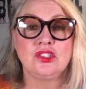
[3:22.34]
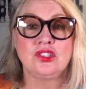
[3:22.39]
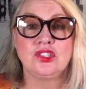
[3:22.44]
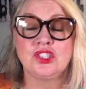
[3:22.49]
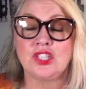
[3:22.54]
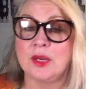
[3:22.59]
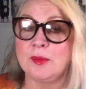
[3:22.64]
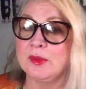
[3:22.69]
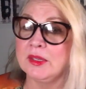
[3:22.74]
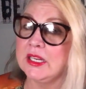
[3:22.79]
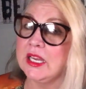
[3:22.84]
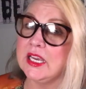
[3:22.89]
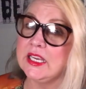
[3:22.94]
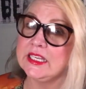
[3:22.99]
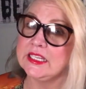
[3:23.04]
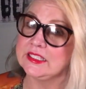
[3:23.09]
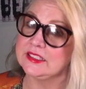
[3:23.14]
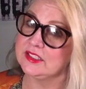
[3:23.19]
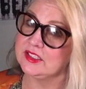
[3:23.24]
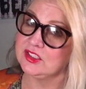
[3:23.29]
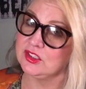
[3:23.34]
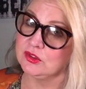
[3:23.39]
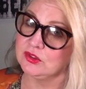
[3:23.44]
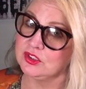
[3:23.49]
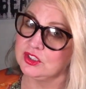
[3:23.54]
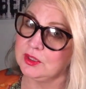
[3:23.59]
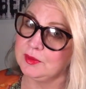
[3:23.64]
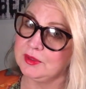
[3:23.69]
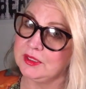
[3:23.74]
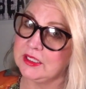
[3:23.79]
Gemini is still
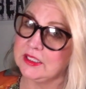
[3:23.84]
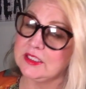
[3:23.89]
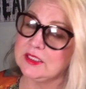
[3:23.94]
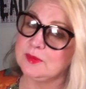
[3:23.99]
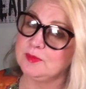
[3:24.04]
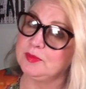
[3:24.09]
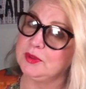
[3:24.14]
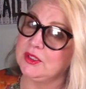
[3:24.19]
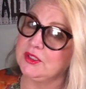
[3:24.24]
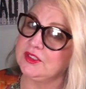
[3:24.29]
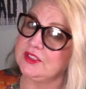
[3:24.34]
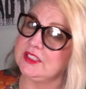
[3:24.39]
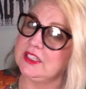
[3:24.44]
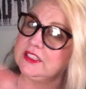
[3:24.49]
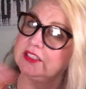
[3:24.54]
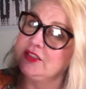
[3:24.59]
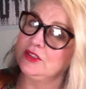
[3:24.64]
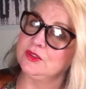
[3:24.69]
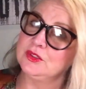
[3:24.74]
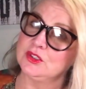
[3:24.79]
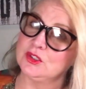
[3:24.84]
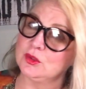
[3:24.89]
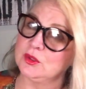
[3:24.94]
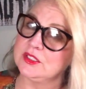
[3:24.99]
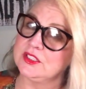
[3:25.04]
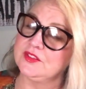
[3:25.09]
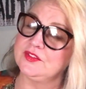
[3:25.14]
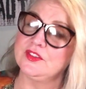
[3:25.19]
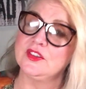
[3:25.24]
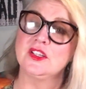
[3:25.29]
Gemini's birthday until the
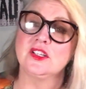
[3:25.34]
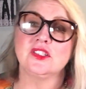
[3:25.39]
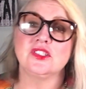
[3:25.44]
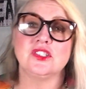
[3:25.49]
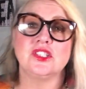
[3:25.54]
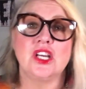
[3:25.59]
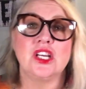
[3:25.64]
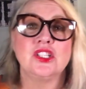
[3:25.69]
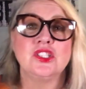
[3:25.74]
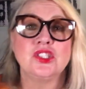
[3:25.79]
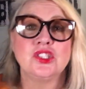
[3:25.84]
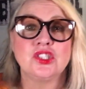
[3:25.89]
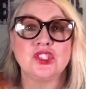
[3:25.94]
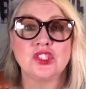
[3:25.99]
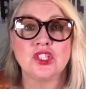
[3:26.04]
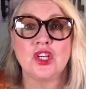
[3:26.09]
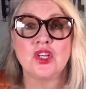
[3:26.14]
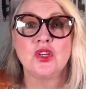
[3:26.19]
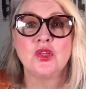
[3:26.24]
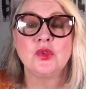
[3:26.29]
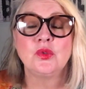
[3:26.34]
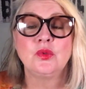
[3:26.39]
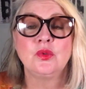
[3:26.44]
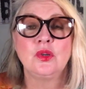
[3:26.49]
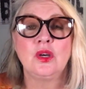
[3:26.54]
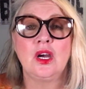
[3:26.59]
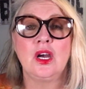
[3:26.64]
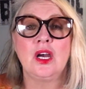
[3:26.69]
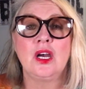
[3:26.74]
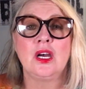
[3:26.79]
21st, and
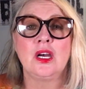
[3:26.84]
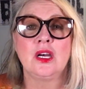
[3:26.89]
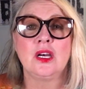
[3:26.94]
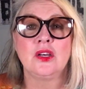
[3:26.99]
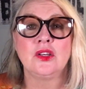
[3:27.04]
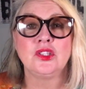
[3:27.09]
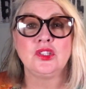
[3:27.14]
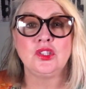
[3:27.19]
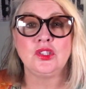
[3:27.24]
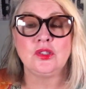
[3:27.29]
so